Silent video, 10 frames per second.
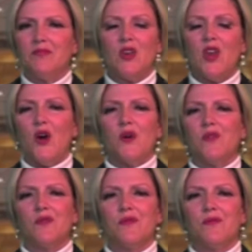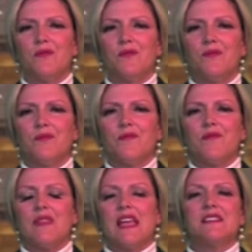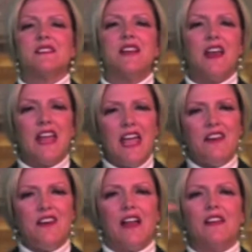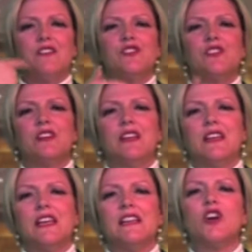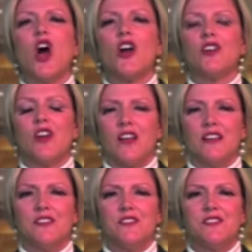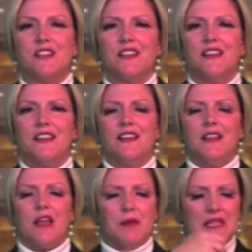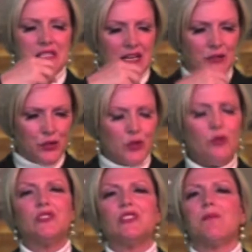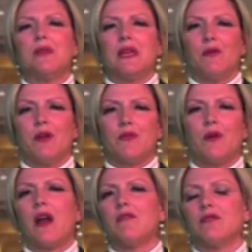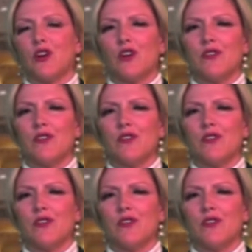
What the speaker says: No. It's not head knowledge. It's heart knowledge. It means I do something with what I've learned.